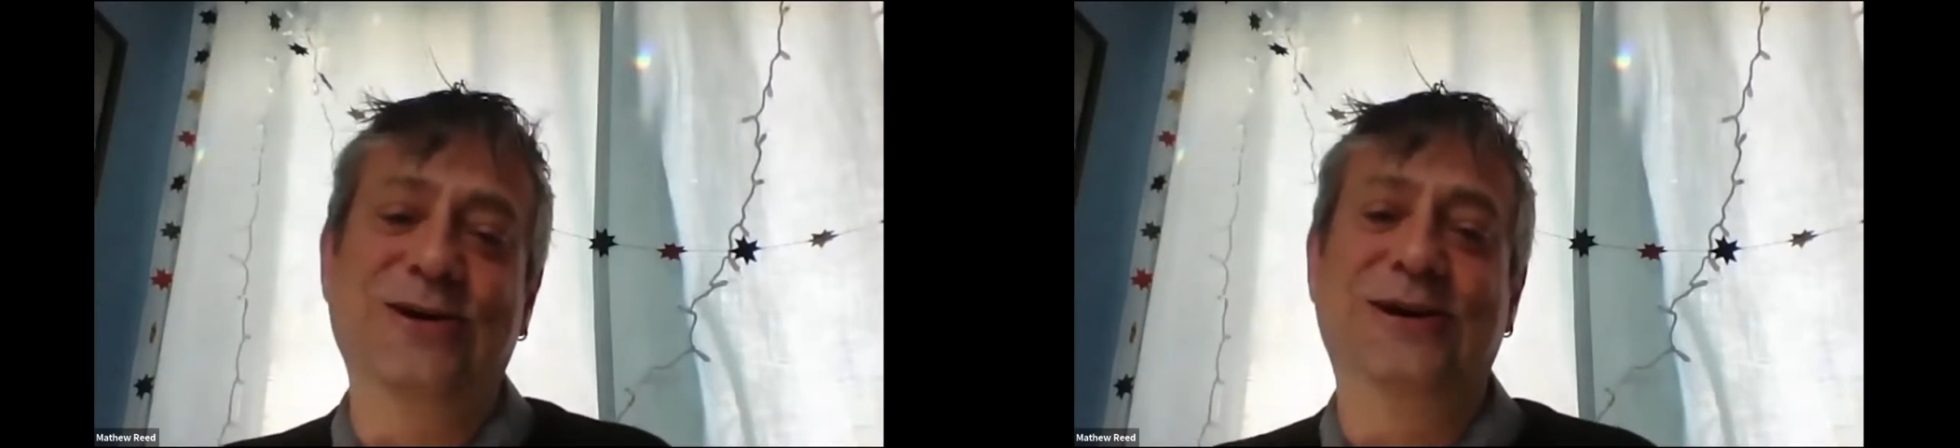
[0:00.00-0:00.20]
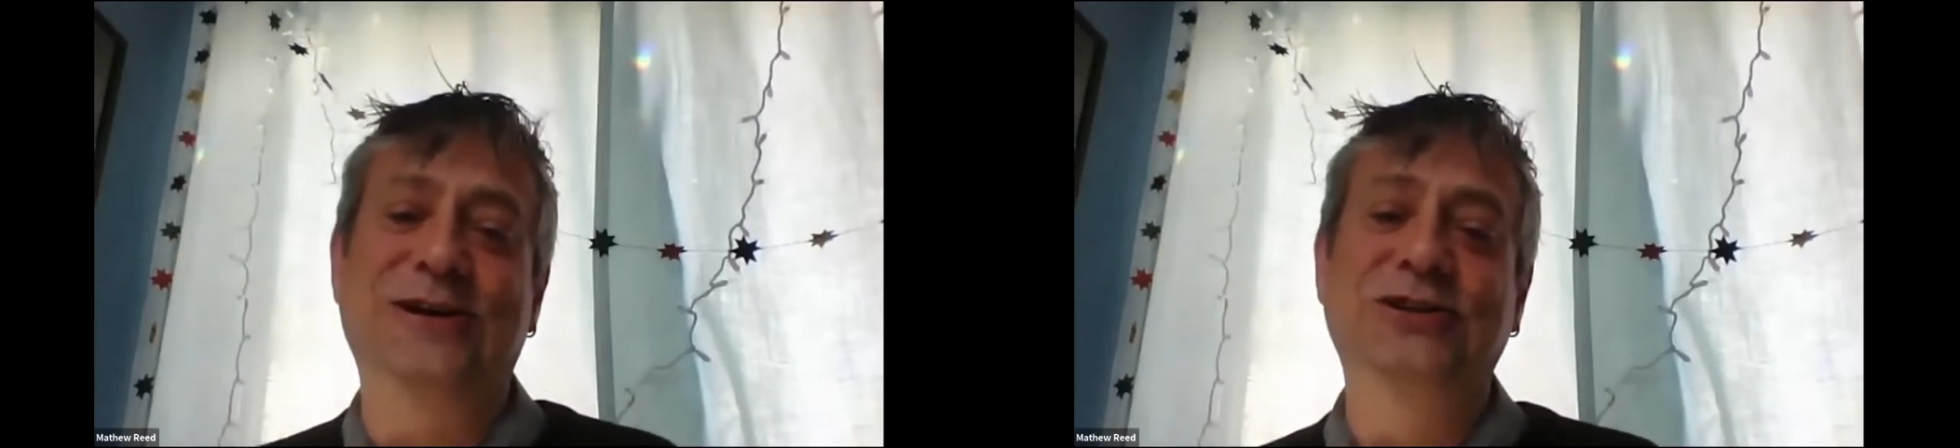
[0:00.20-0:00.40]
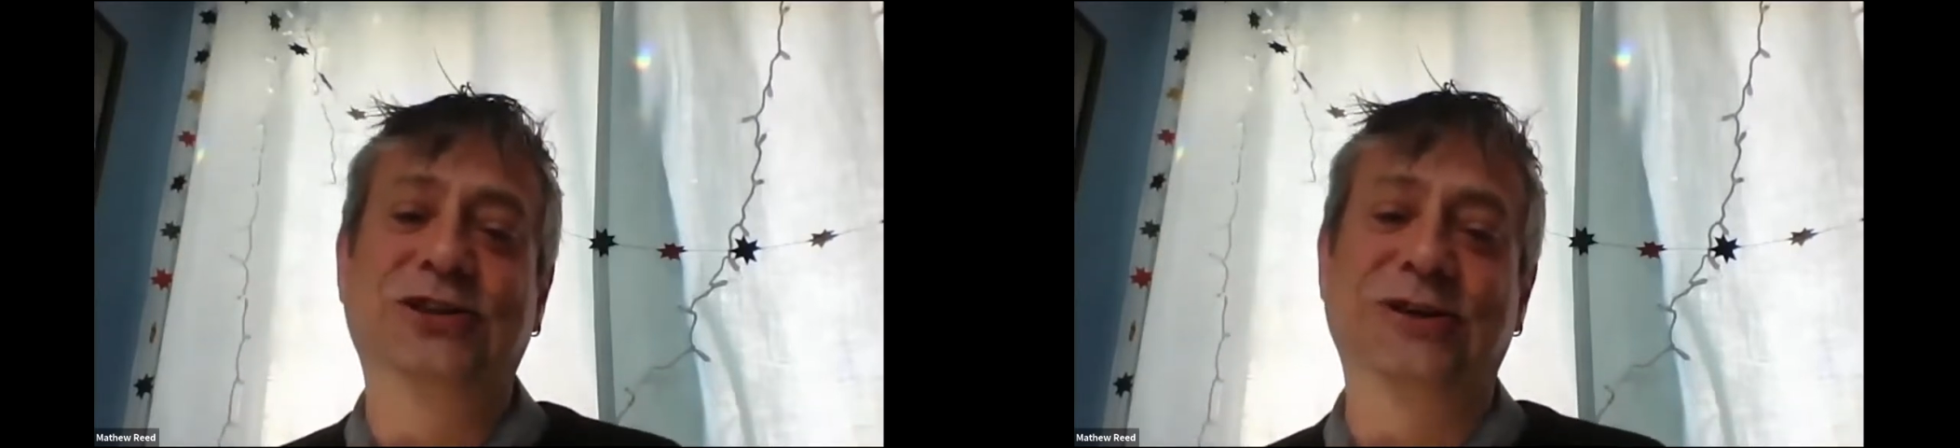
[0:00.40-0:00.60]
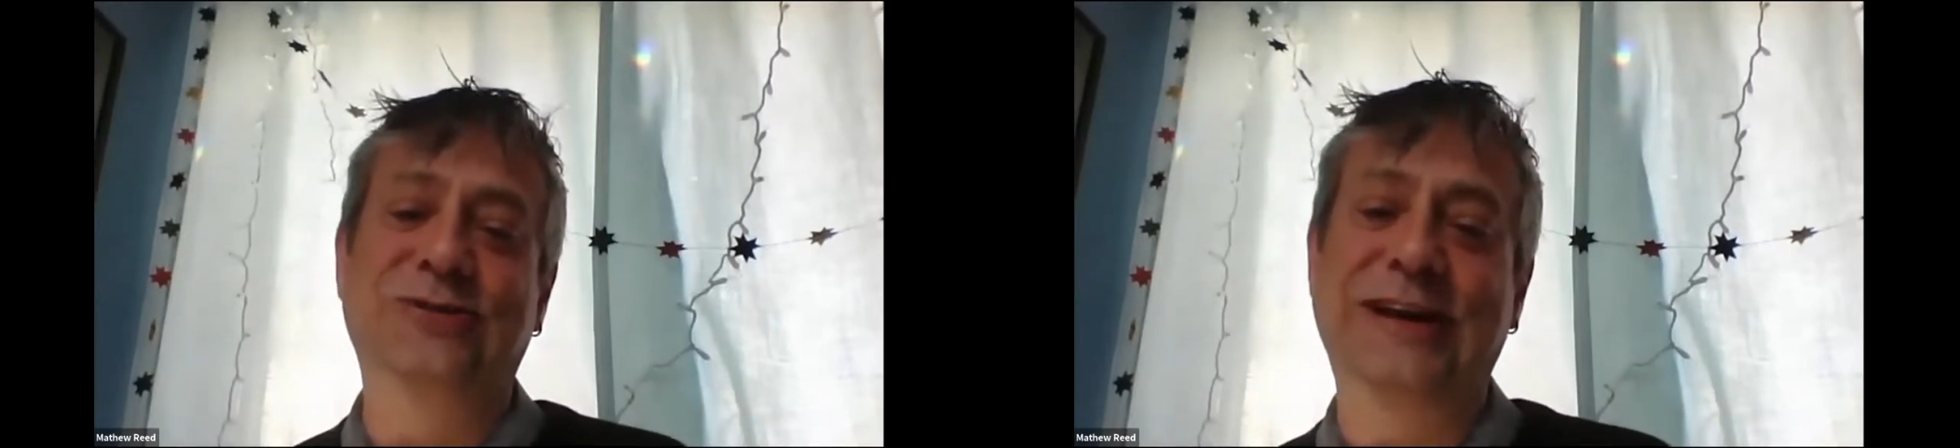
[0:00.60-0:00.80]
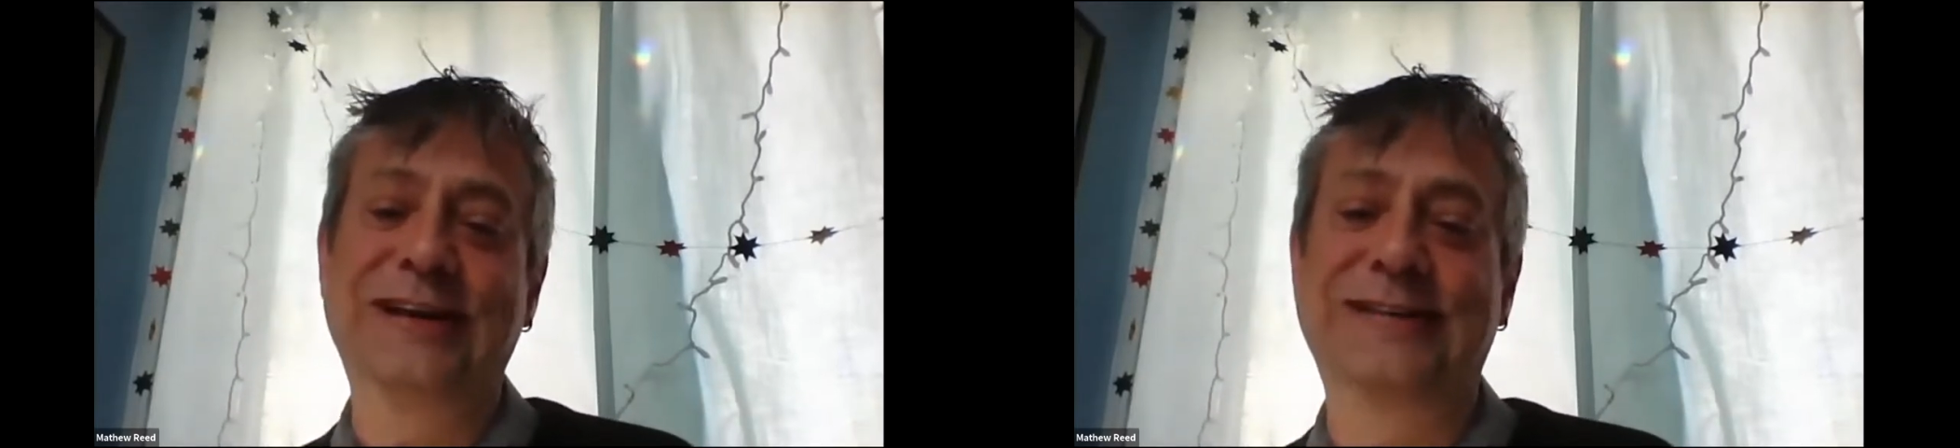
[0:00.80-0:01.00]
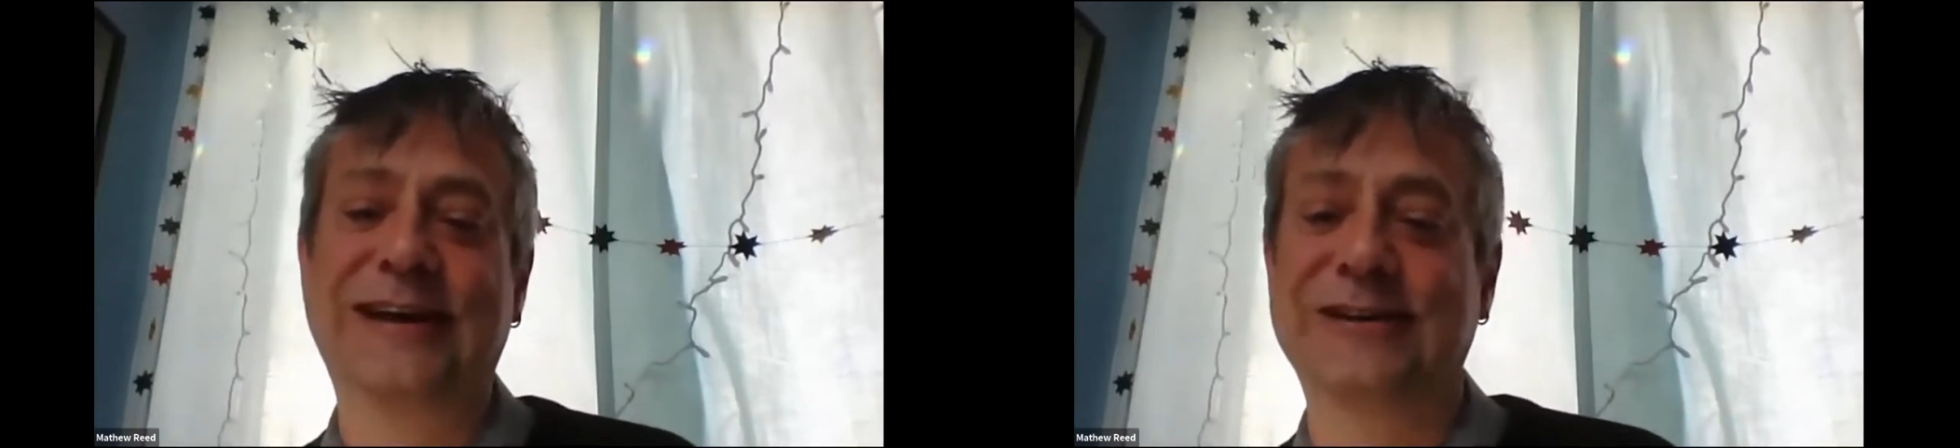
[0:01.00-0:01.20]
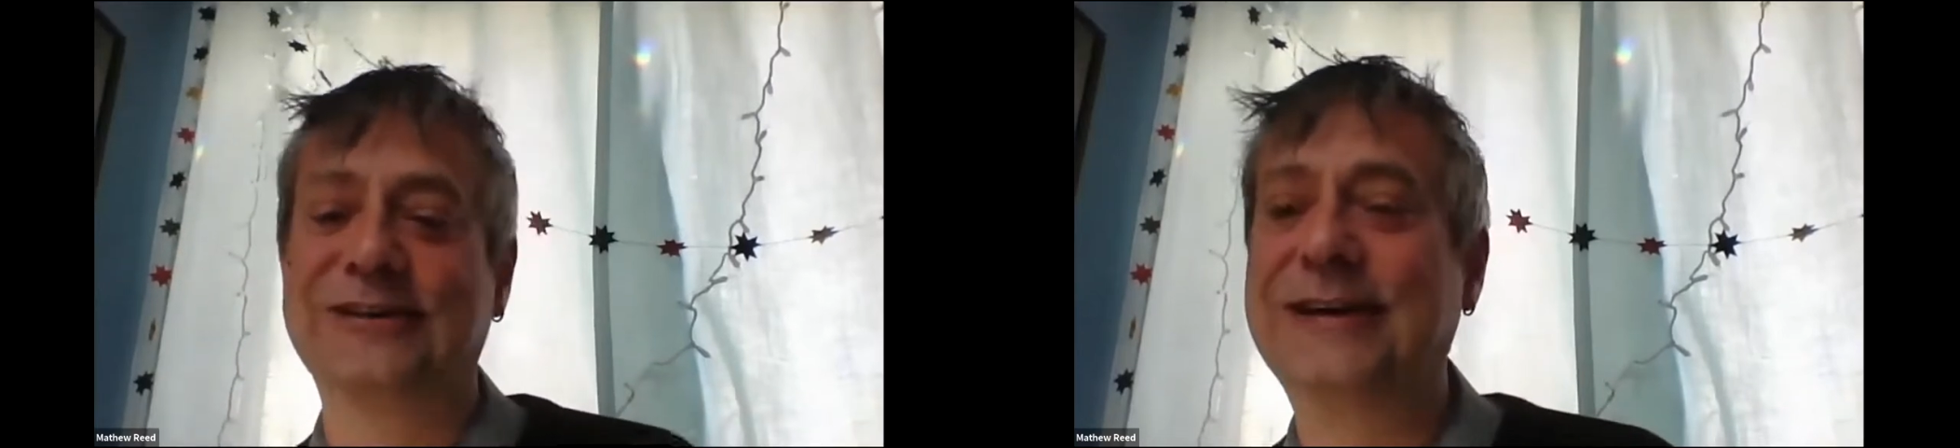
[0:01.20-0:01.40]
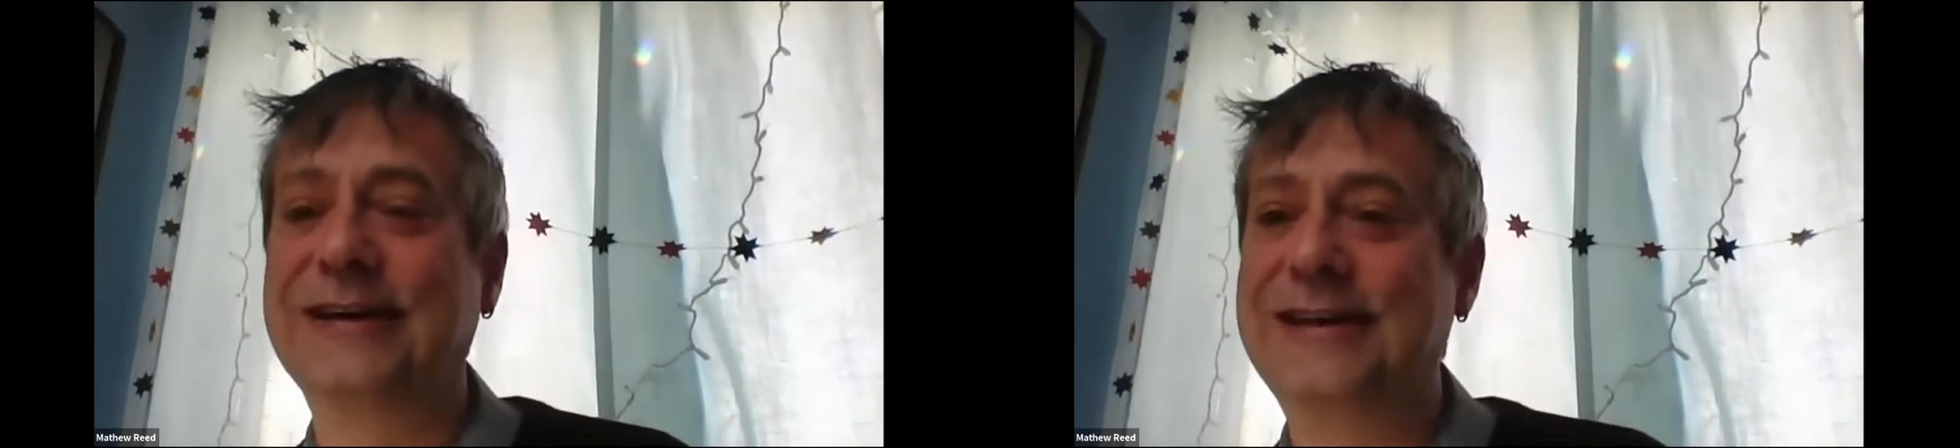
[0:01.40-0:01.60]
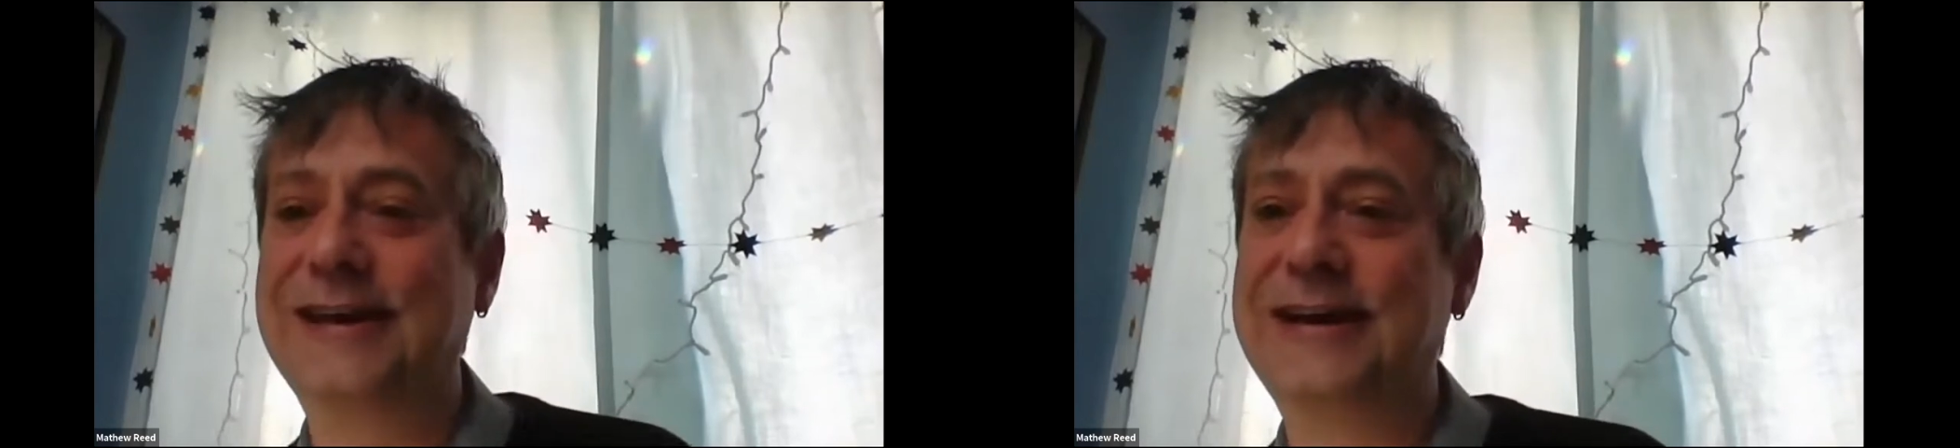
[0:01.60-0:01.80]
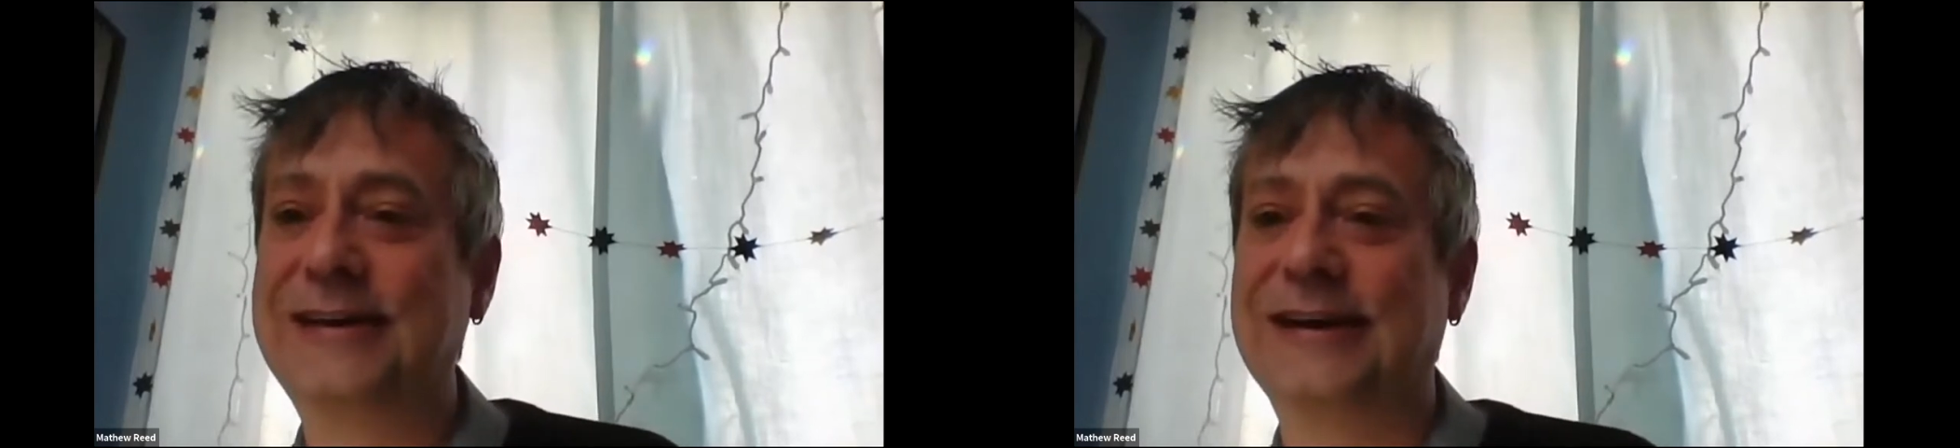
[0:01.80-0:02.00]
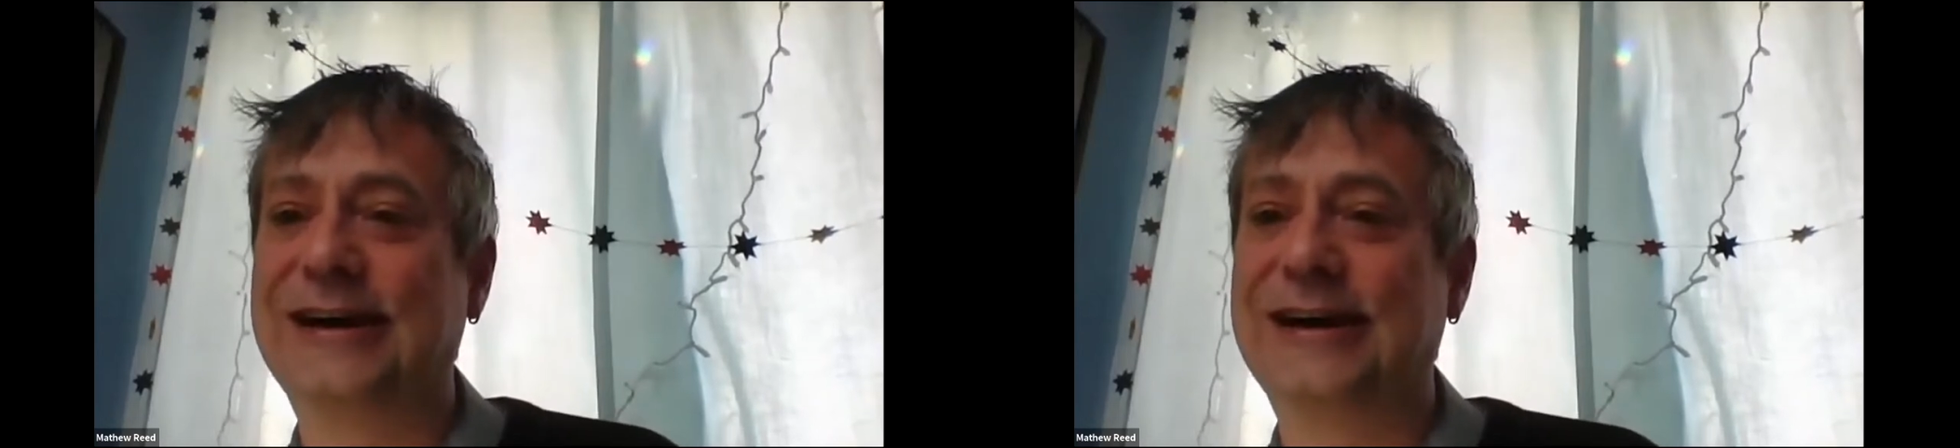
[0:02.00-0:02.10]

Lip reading: call should really take a look at that.